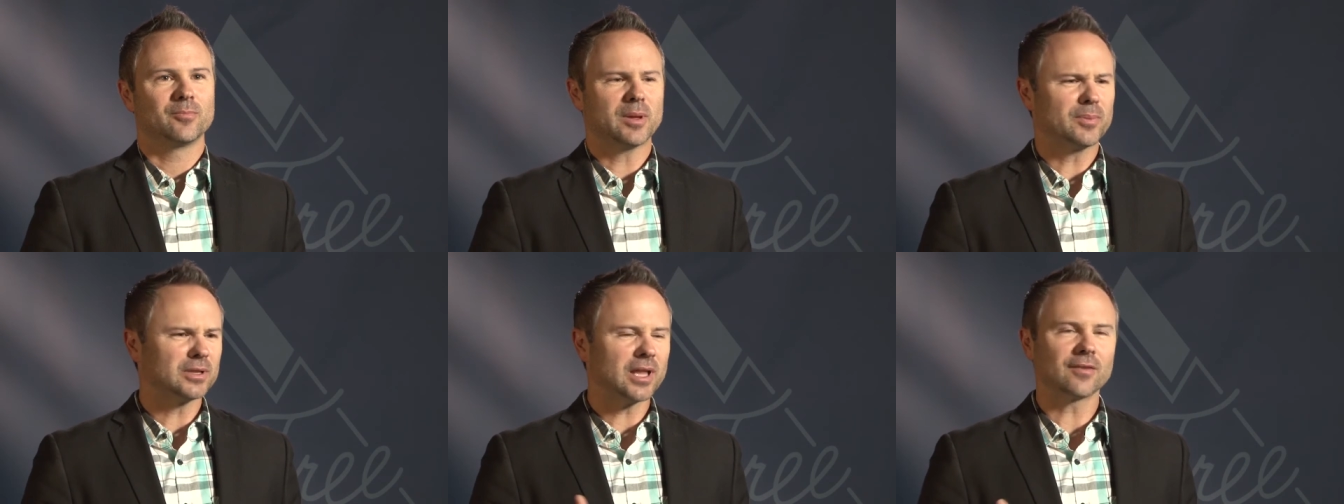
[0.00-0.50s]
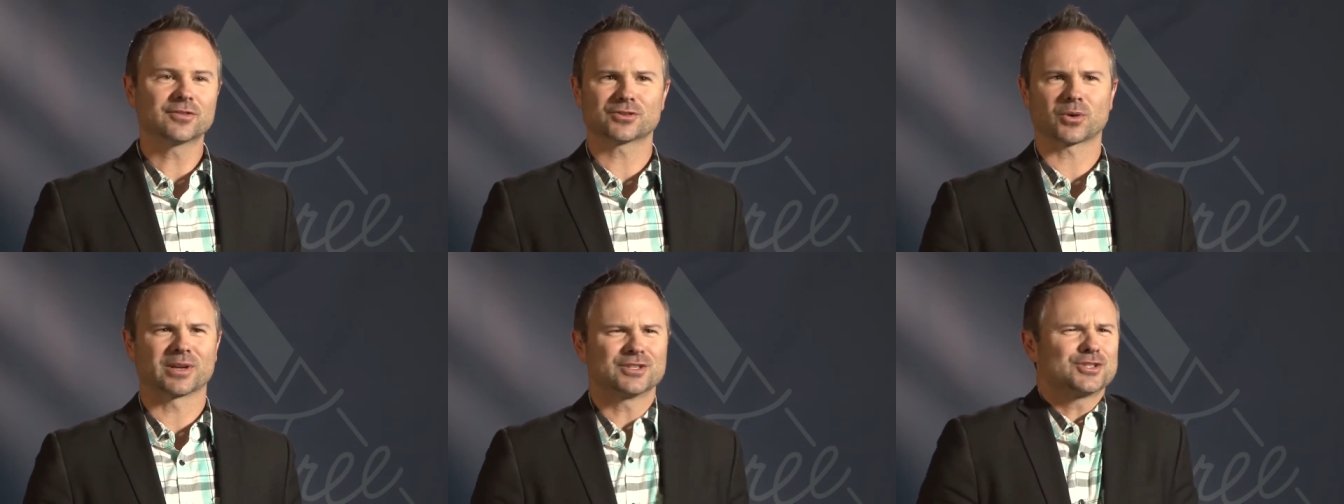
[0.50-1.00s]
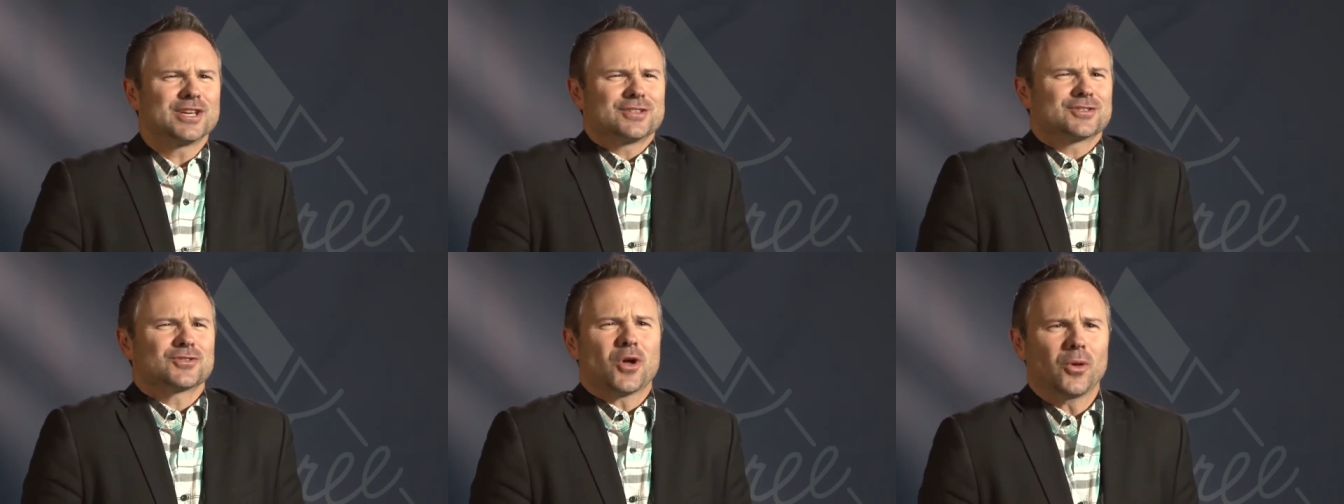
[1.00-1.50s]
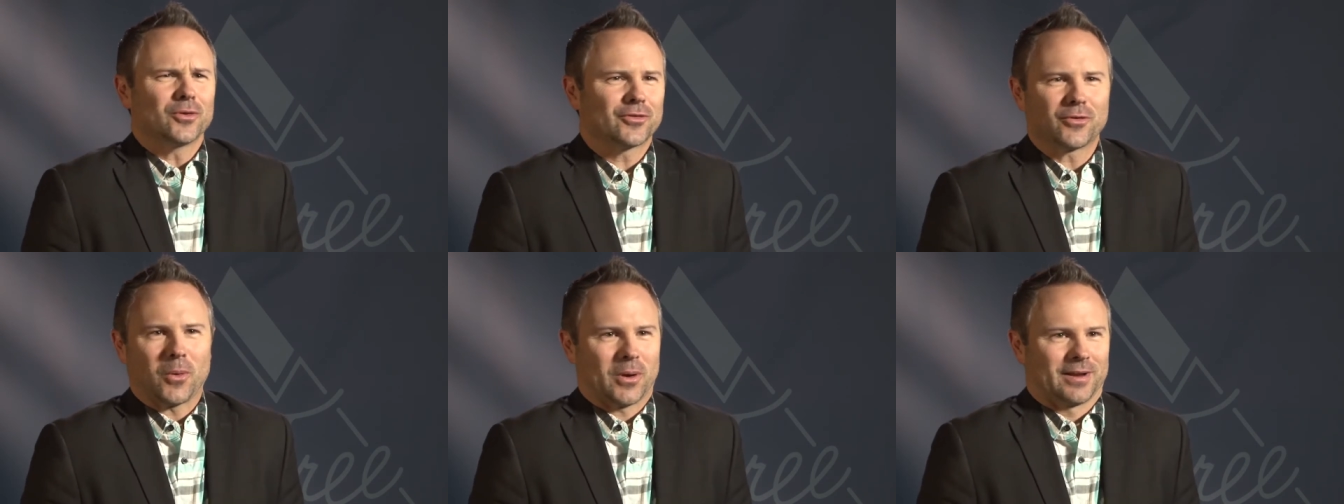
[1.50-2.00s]
People love stories. Jesus told
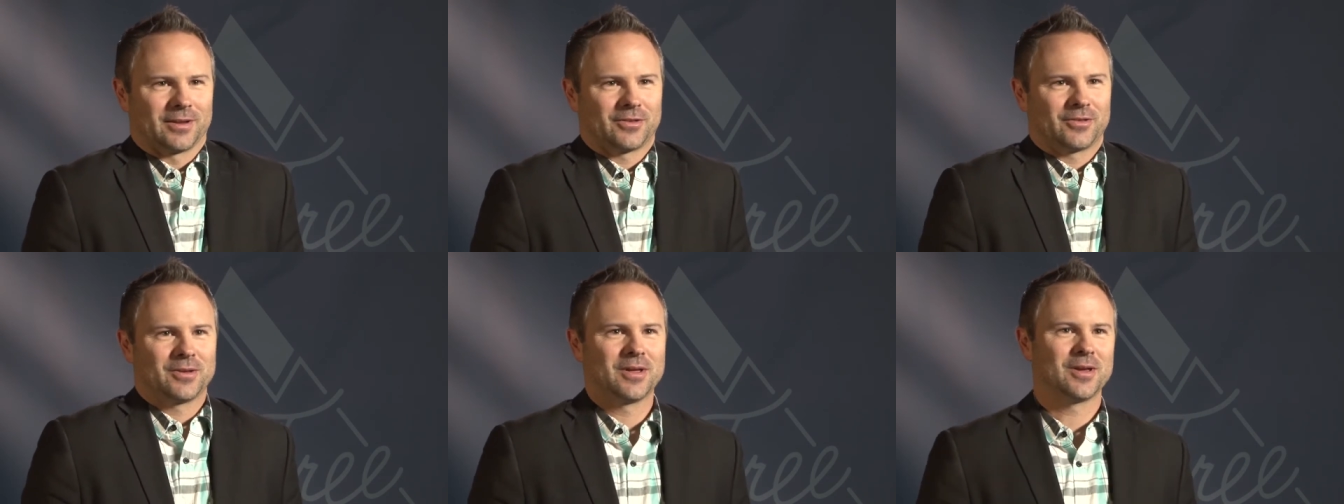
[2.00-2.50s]
stories,